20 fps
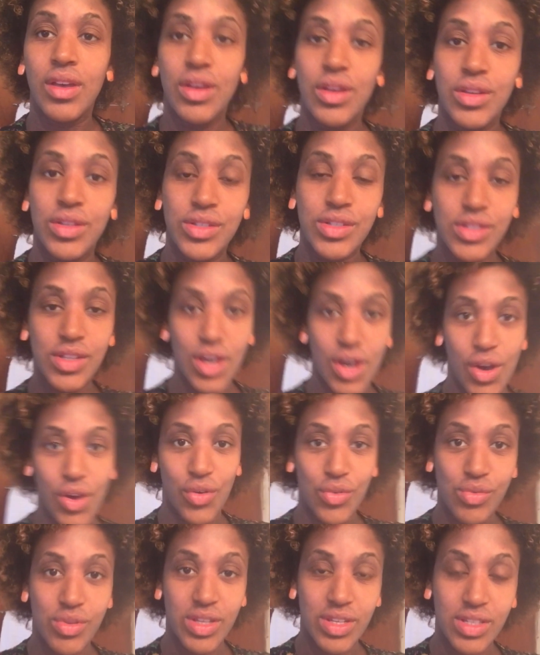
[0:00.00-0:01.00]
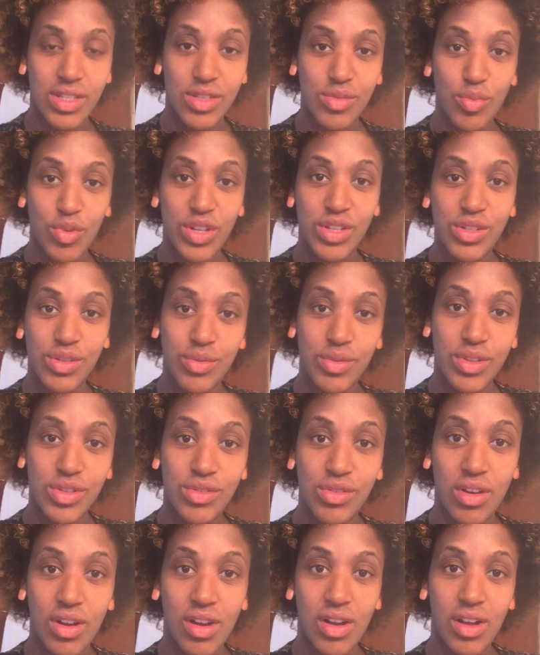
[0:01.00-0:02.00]
So this is moisture
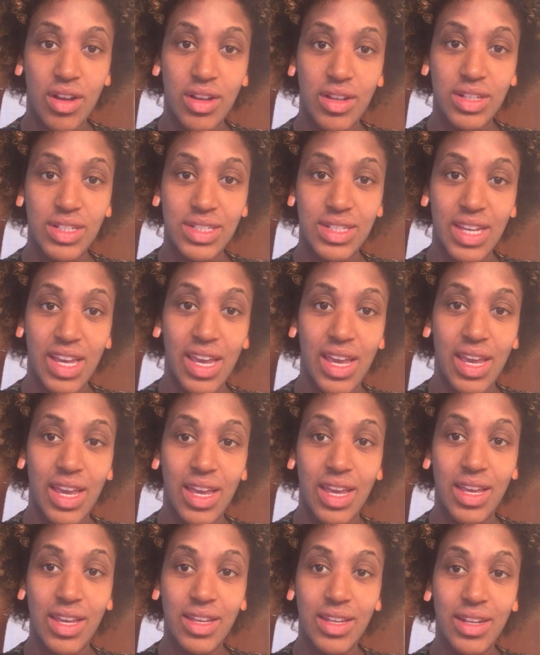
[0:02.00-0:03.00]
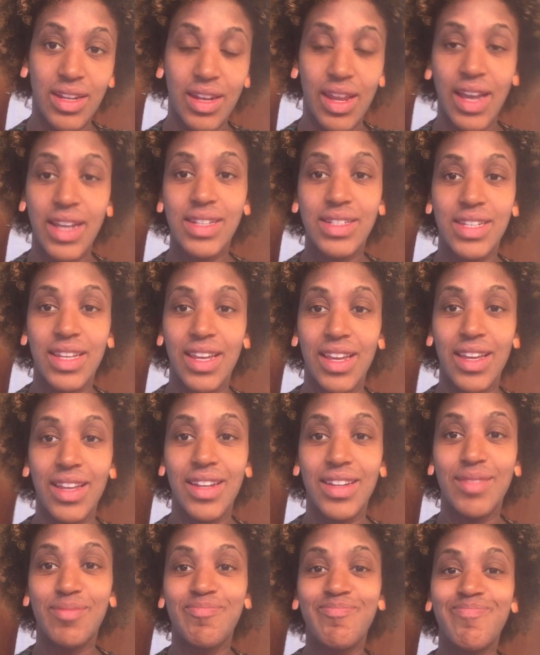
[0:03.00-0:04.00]
withdrawal day
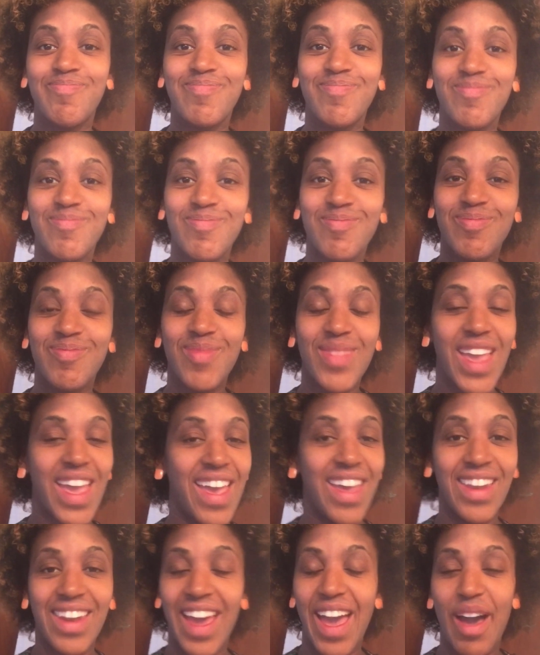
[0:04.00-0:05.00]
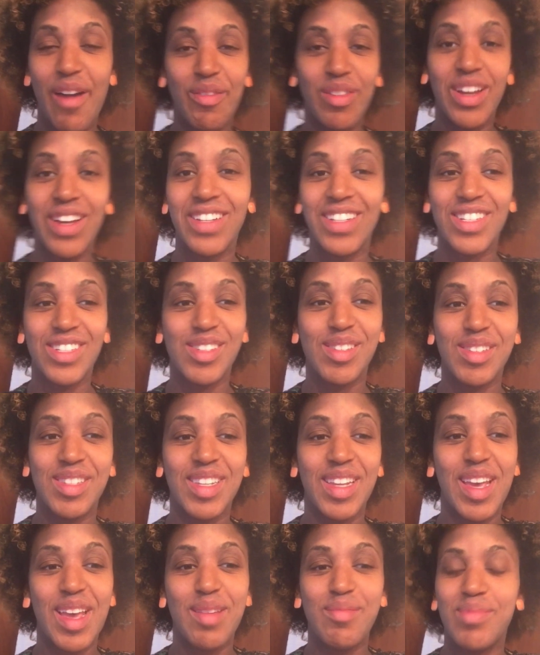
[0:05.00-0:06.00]
19. And I have an audition
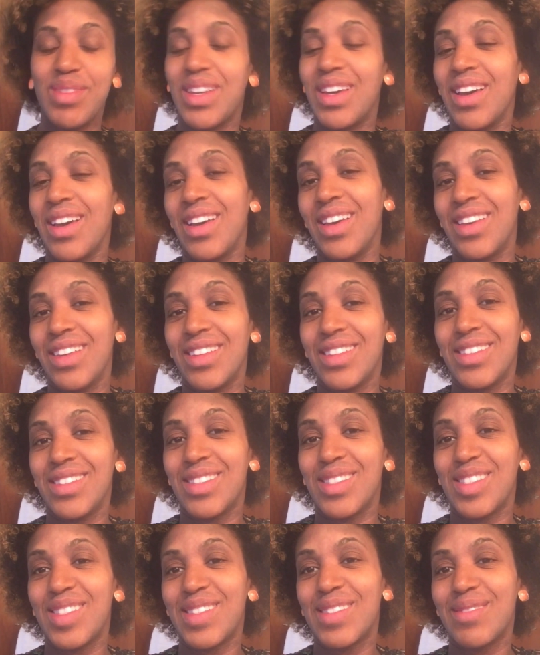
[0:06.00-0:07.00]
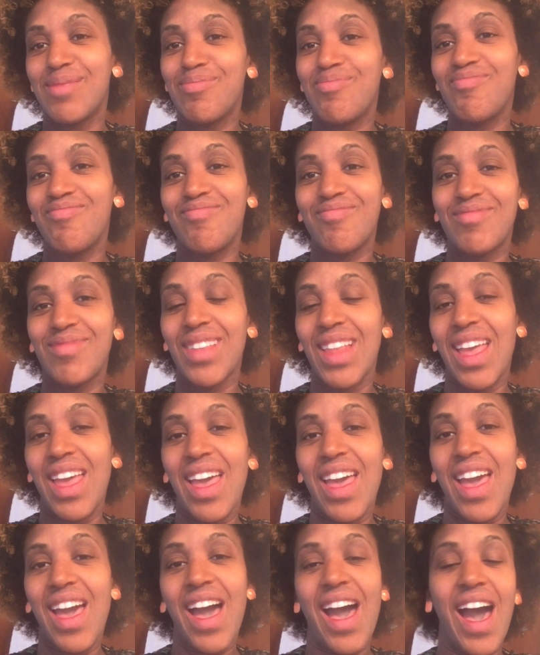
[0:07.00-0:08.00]
today because,
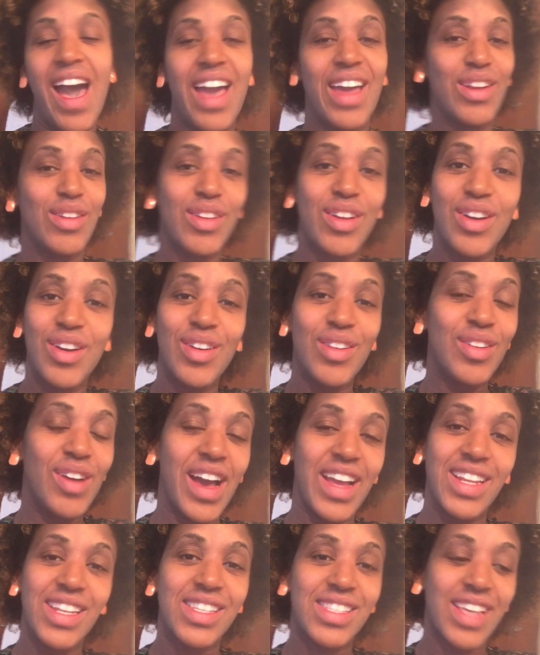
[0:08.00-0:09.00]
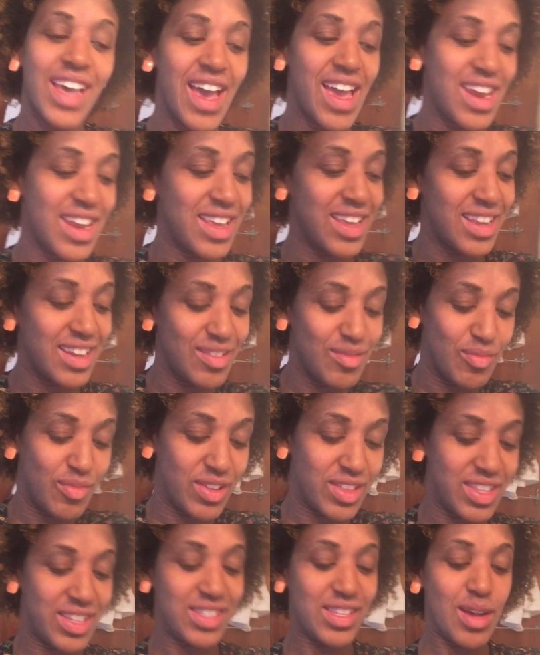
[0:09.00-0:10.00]
I don't know, I decided
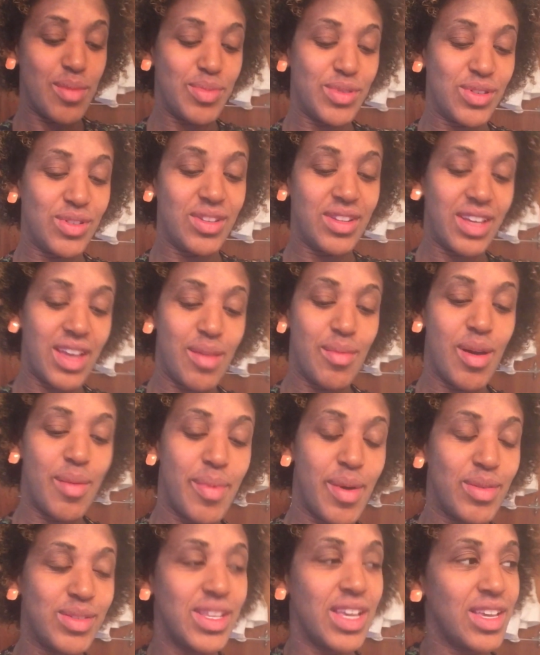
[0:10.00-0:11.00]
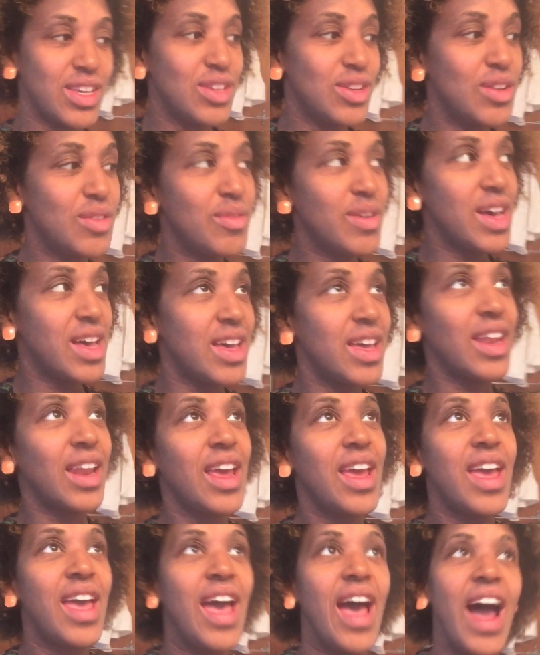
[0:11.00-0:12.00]
when this opportunity came up, I was like, you know what?
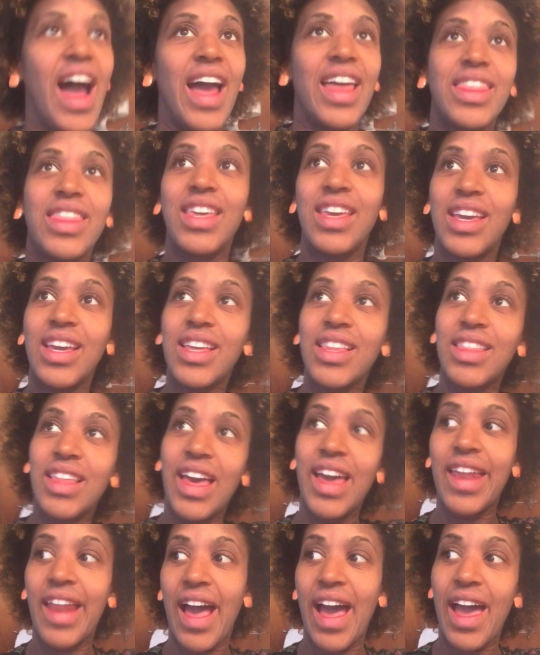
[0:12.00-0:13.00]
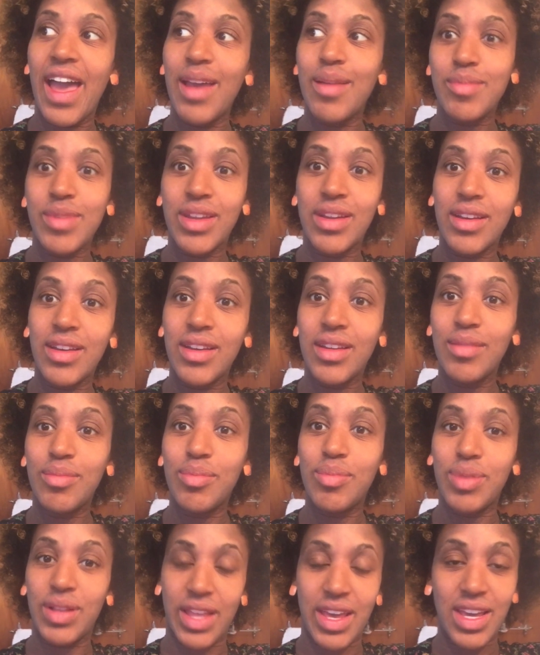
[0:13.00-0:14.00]
I think that I'm in a
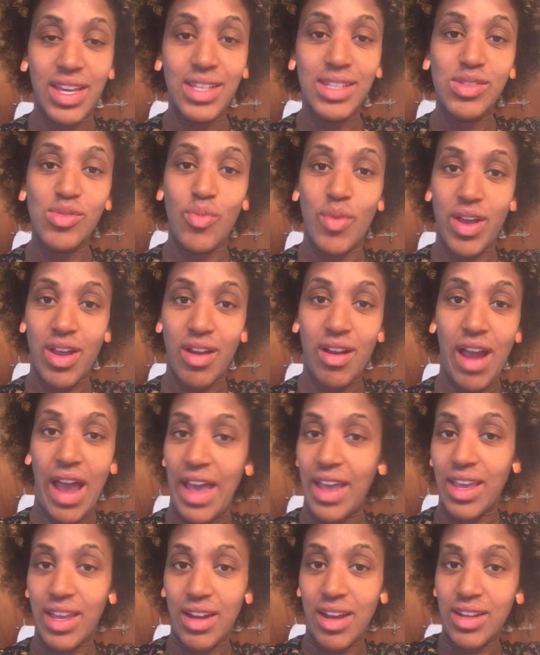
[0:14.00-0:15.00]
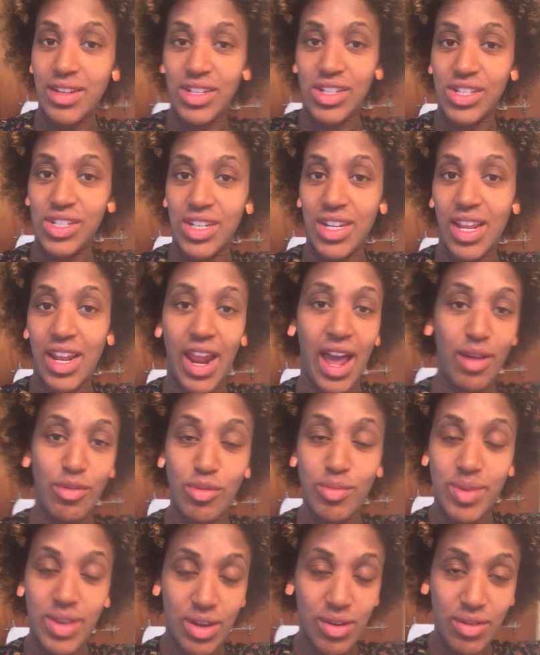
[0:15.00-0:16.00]
place where I can audition and I will
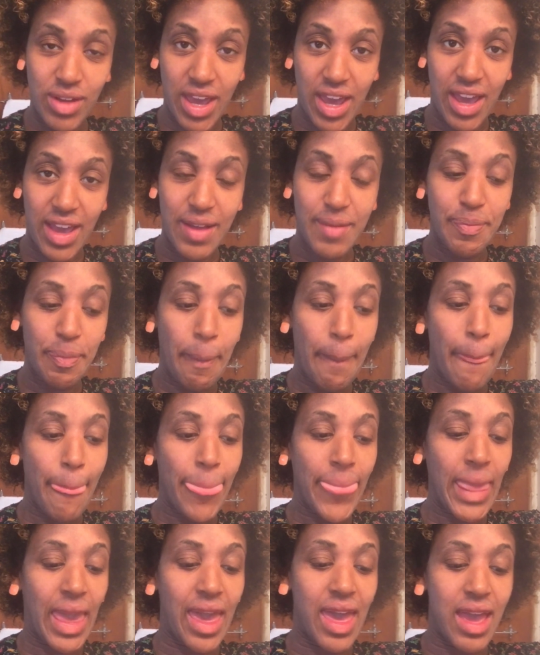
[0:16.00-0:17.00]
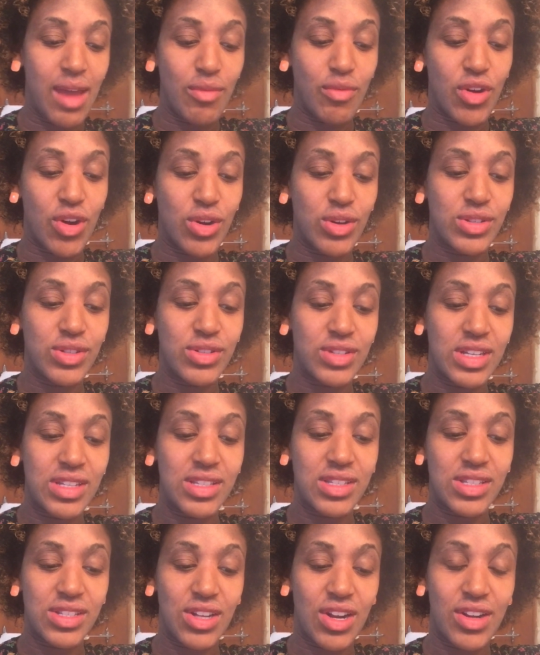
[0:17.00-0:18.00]
be okay. And rehearsal
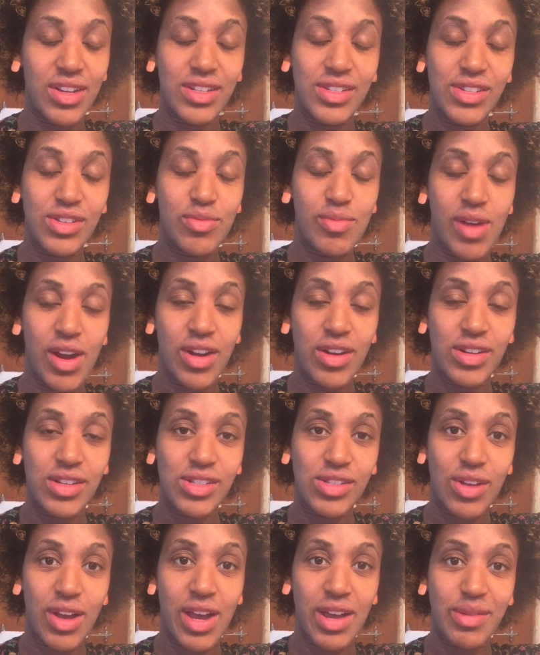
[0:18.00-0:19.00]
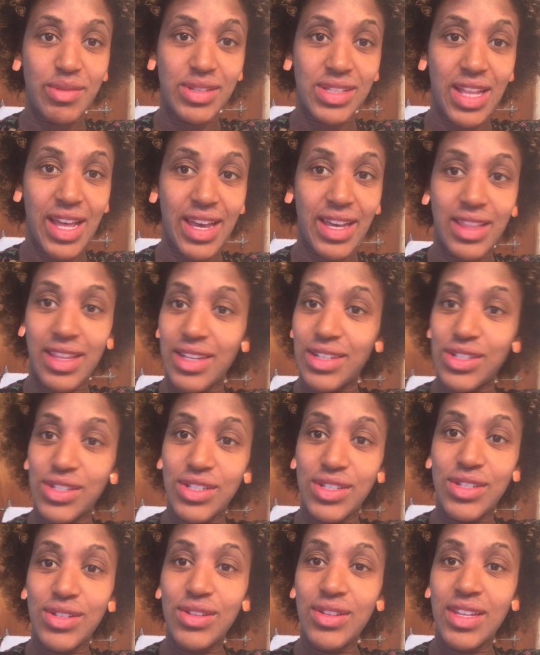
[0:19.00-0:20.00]
doesn't start until March, so I was like, let's
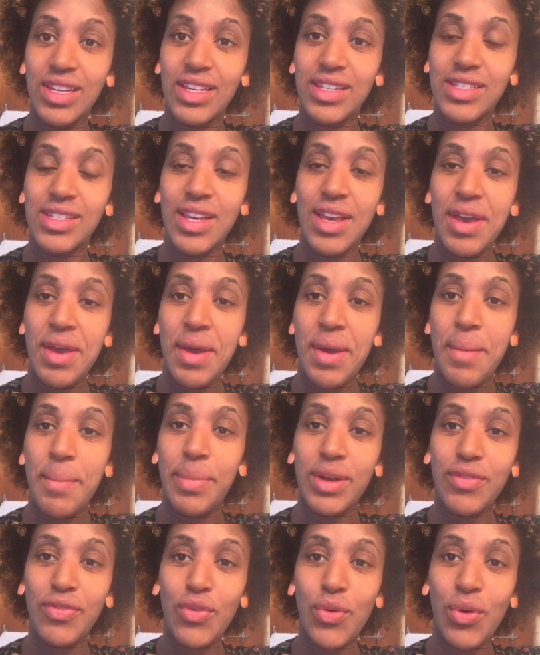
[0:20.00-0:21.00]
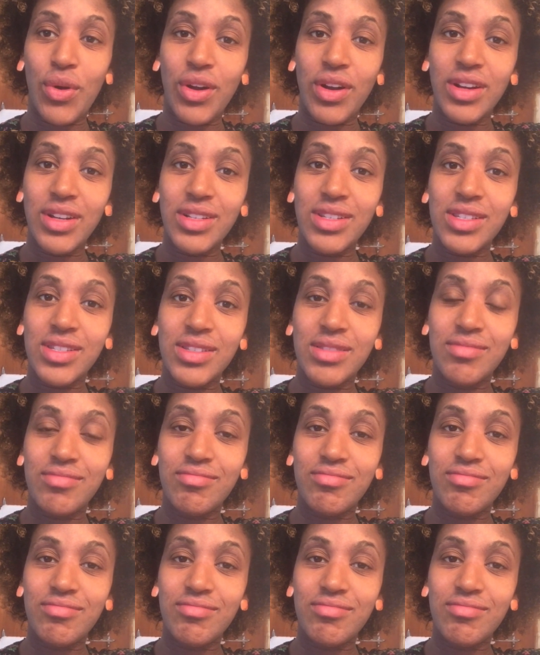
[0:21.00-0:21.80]
just do this. But of course,